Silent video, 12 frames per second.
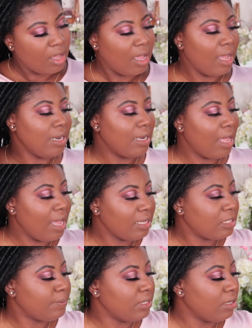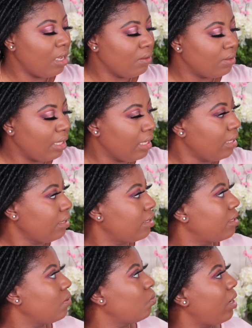And last but not
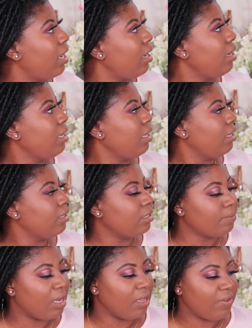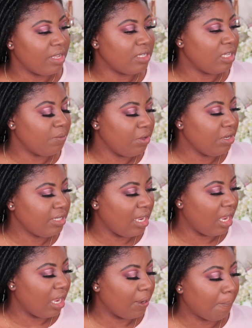least, where is my Fenty
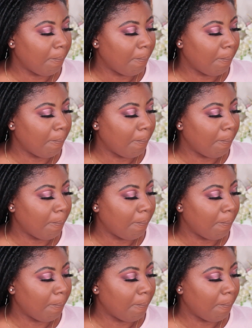Beauty?